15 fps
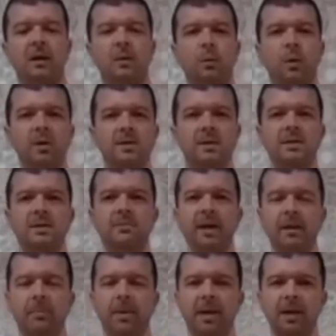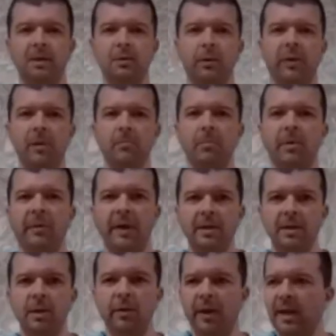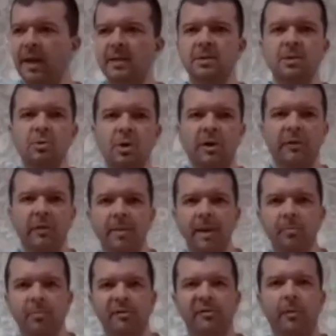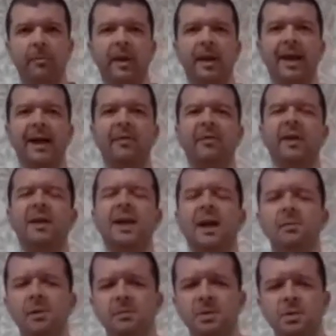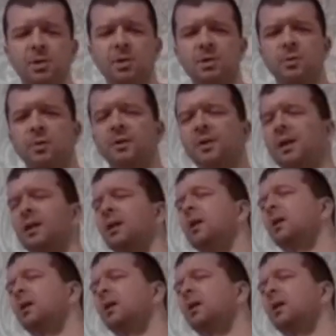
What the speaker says: wanted to make peace with him, but they knew that he had to drive the people from their land. They came up to Joshua and said,